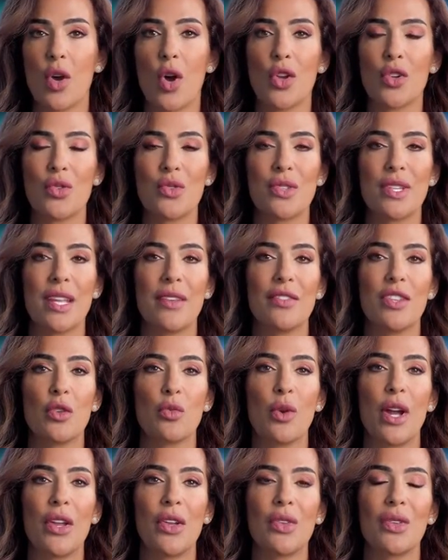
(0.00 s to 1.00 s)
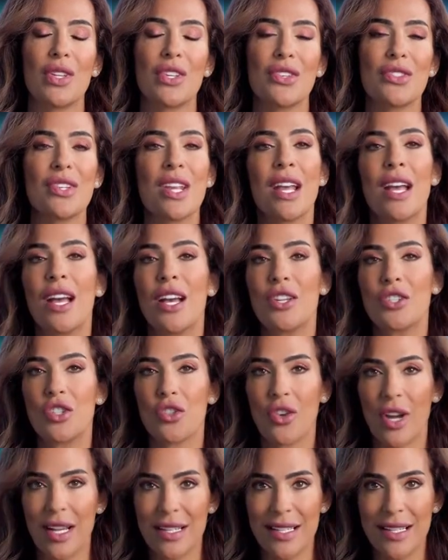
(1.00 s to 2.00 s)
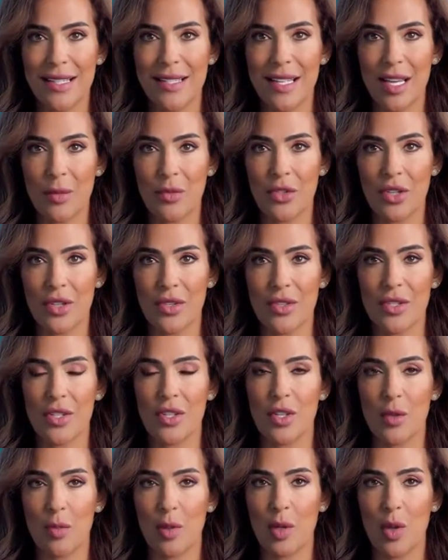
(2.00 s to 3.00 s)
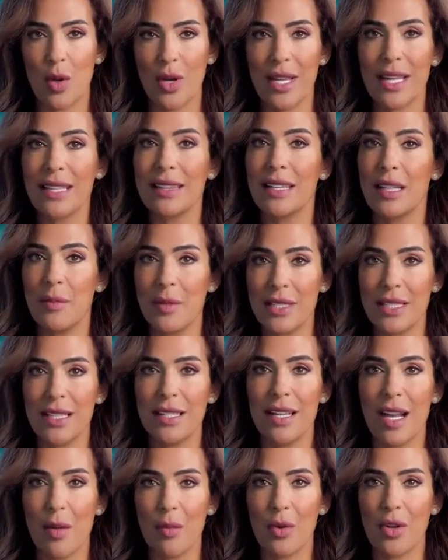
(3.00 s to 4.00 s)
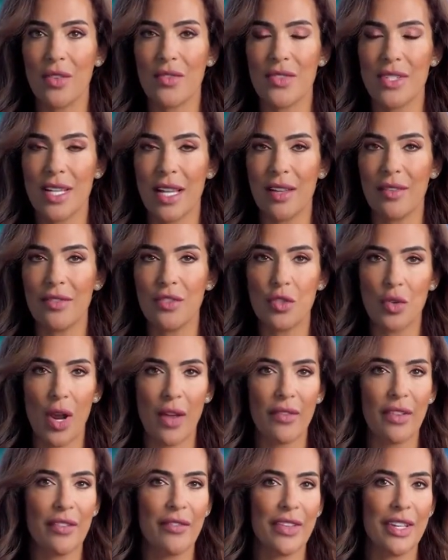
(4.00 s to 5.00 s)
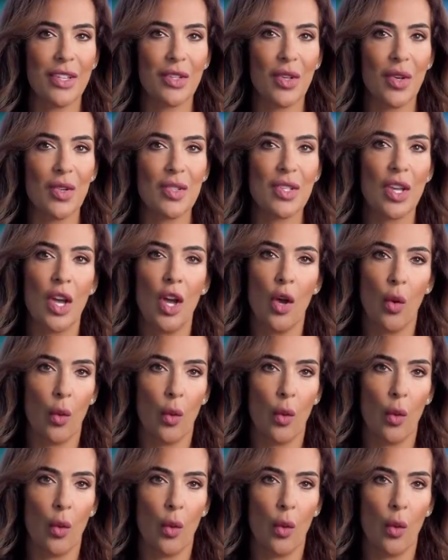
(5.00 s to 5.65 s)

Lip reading: auto safety regulators to grant exemptions to deploy a limited number of self-driving vehicles